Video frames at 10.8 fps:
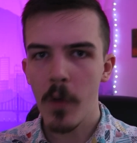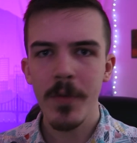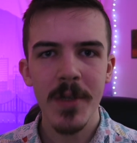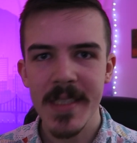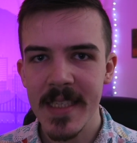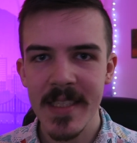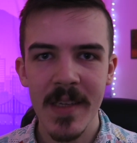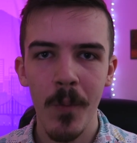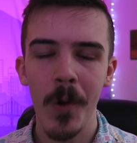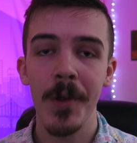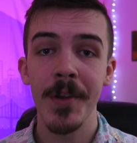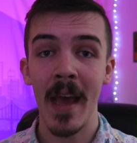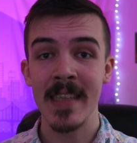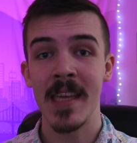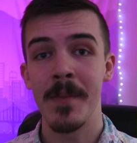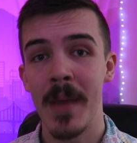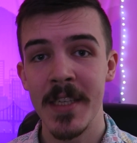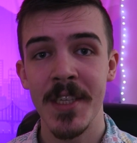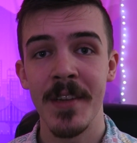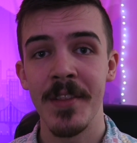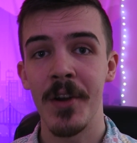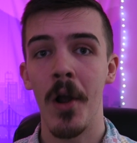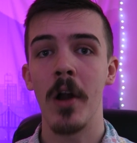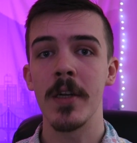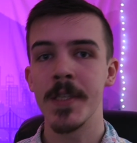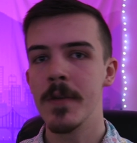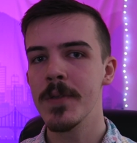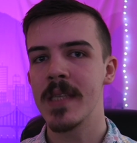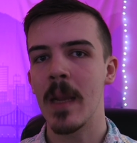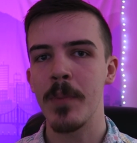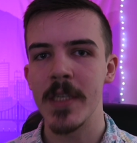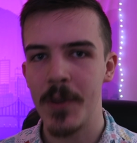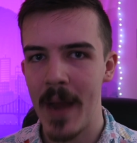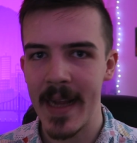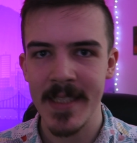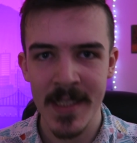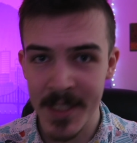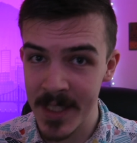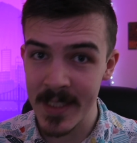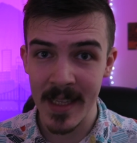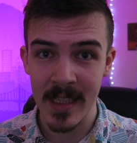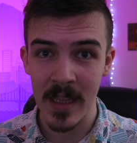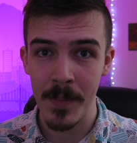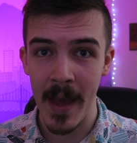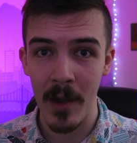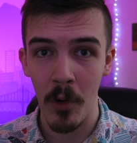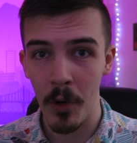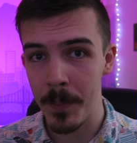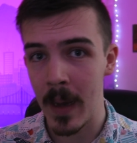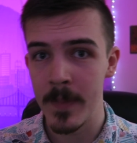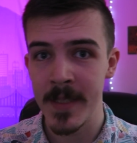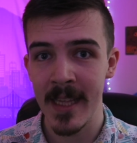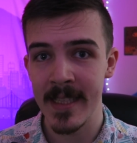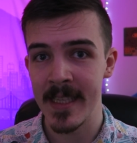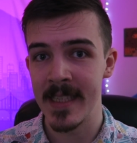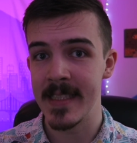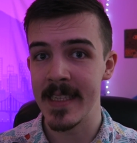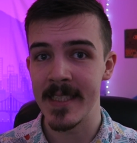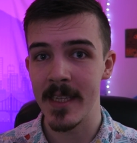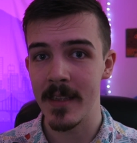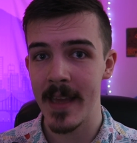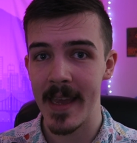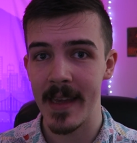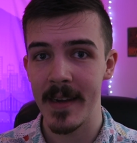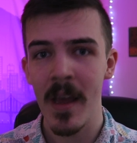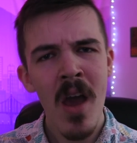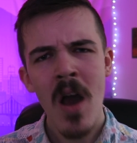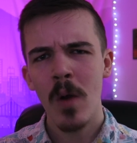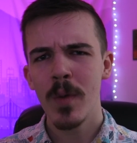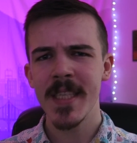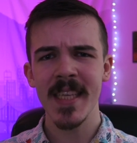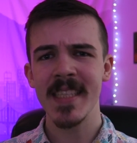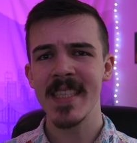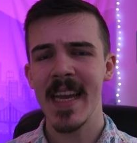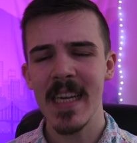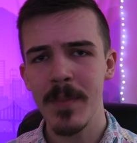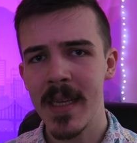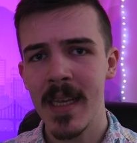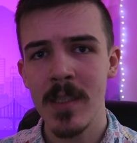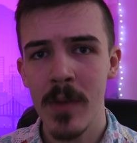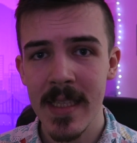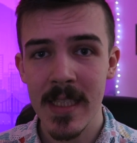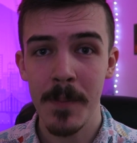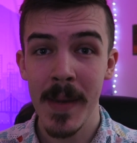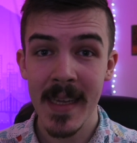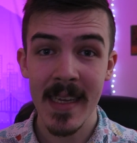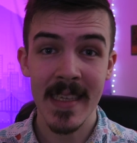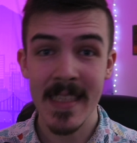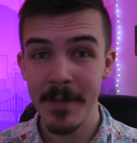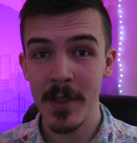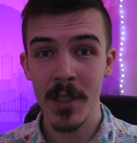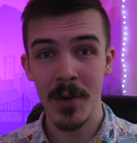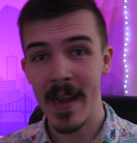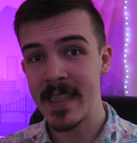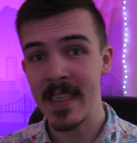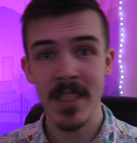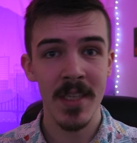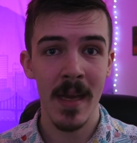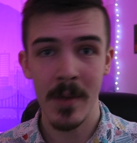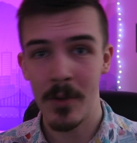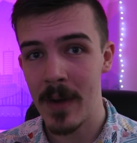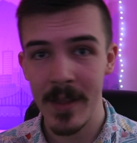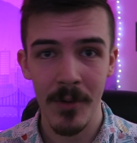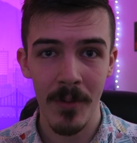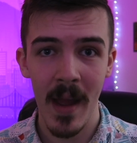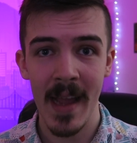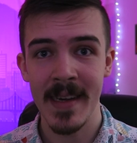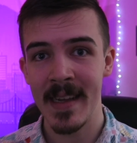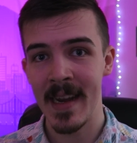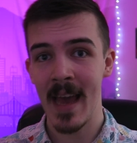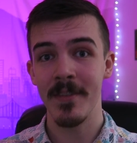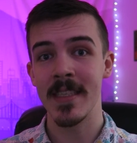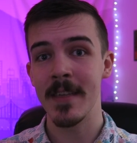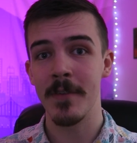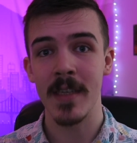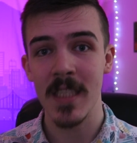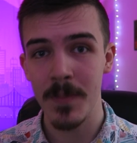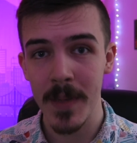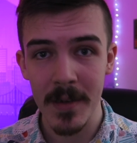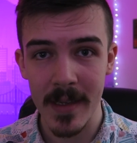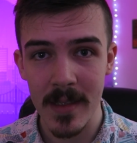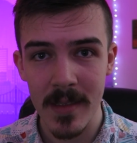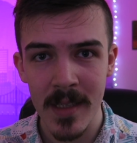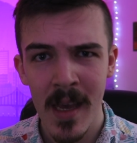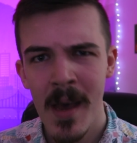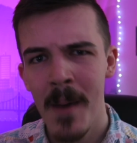Over in Disney World, as I mentioned, there are two separate tracks just like the Matterhorn bobsleds in Disneyland, which is exciting because you get to pick a different track each time you ride the ride and have a different experience.